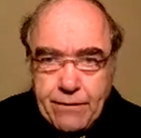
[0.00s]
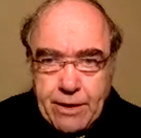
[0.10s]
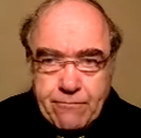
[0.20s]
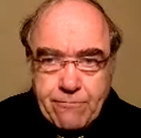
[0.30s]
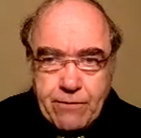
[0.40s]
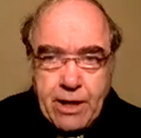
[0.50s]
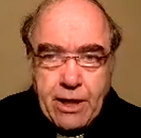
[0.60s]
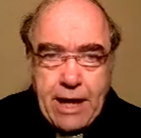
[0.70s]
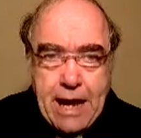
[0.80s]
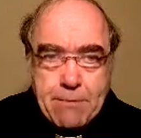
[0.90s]
Then
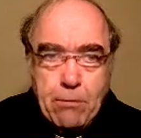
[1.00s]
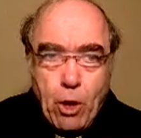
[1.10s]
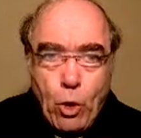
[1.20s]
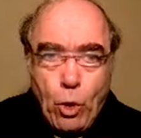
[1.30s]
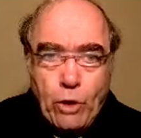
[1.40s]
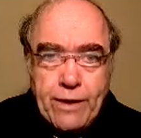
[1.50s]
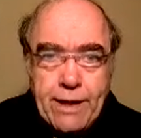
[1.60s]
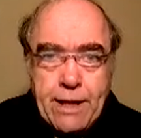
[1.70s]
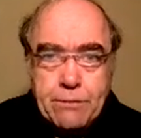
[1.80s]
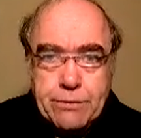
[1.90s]
fear came upon all their
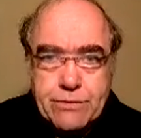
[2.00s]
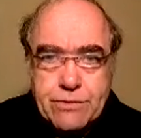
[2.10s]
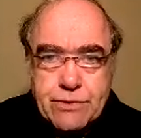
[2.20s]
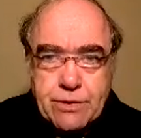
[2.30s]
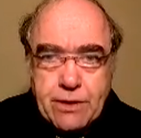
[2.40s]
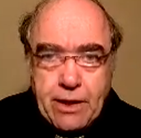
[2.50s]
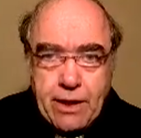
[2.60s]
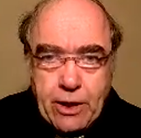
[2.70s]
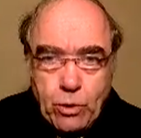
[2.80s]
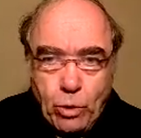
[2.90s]
neighbors,
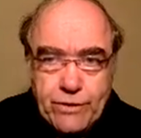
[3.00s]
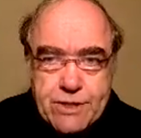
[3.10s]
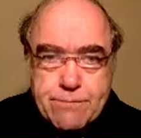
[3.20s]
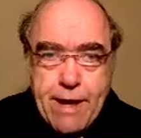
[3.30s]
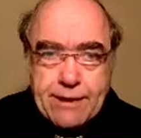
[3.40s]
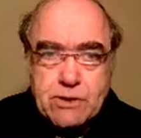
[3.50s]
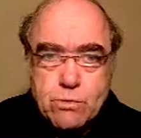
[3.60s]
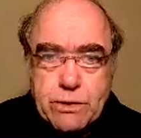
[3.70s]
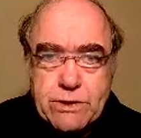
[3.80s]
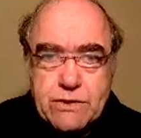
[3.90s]
and all these
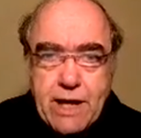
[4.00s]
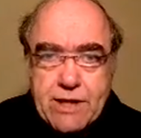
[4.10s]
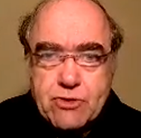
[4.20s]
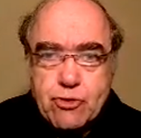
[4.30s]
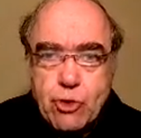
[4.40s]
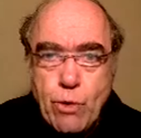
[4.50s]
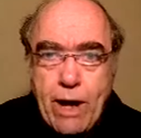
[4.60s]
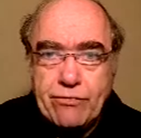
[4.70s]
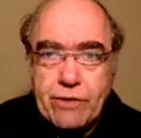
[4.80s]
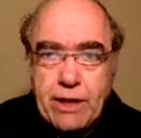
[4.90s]
matters were discussed
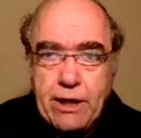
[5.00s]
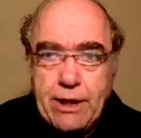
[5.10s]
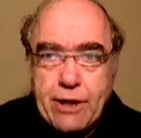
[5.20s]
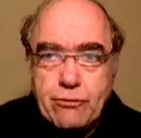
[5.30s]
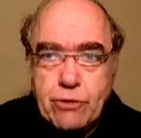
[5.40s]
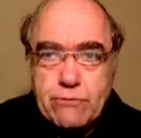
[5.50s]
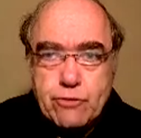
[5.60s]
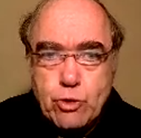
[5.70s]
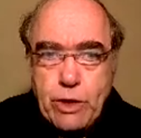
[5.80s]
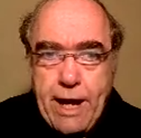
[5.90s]
throughout the hill country
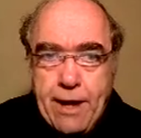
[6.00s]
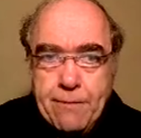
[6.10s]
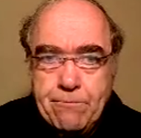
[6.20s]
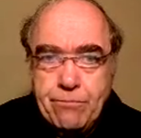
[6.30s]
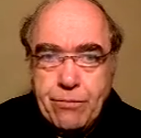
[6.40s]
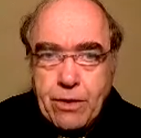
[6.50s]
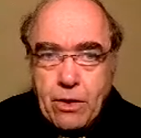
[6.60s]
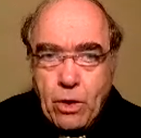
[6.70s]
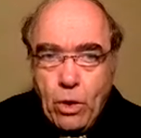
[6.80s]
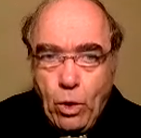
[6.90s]
of Judea.
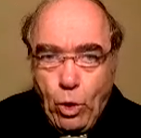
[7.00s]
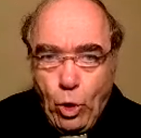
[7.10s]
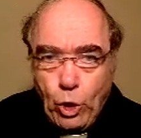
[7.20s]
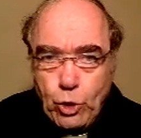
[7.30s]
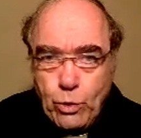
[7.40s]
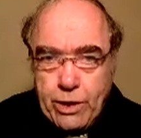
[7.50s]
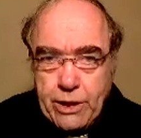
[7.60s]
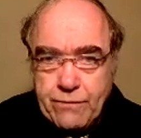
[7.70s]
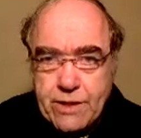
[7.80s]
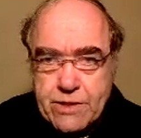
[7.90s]
All who
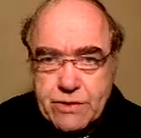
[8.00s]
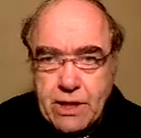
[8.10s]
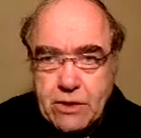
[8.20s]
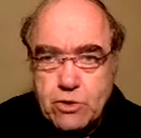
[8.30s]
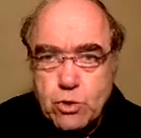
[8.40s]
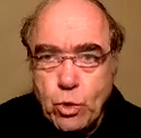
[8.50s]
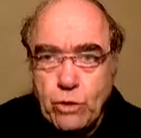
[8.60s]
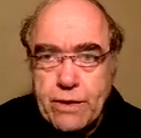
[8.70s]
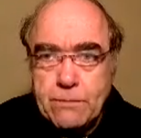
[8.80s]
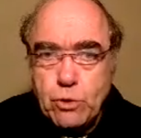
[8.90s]
heard these things
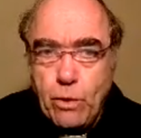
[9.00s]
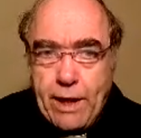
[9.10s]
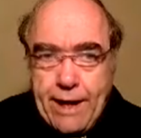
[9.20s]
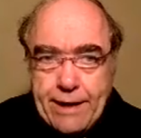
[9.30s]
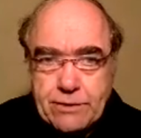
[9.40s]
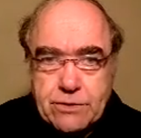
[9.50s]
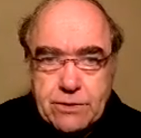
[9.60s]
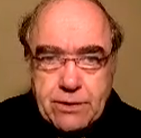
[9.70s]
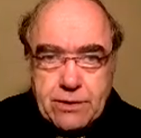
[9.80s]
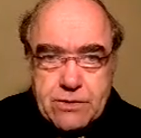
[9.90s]
took them to heart,
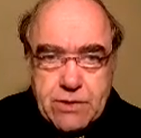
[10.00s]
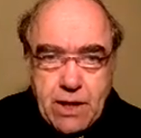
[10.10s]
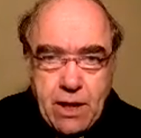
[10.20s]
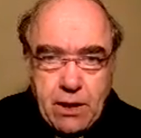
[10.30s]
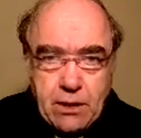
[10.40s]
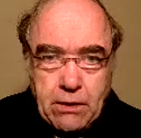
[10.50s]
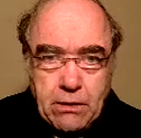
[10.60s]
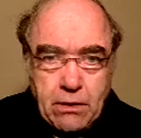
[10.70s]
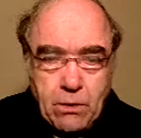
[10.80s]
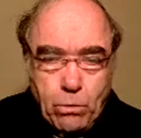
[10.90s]
saying,
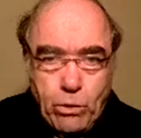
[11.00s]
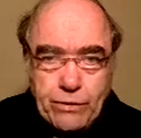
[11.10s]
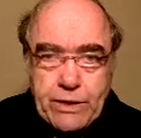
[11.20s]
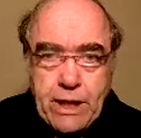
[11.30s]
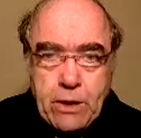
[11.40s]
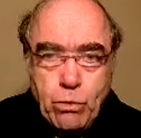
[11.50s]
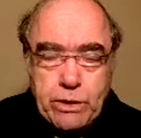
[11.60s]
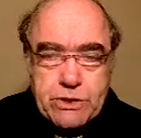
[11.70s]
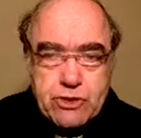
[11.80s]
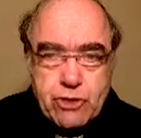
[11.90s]
'What then
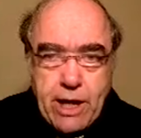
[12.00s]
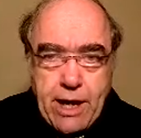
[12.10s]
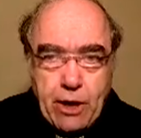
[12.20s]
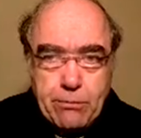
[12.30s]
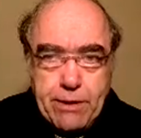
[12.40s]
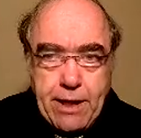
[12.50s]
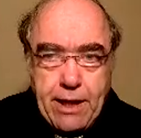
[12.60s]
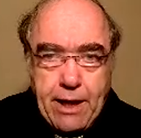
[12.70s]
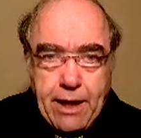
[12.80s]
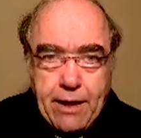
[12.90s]
will this child
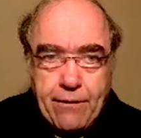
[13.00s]
be?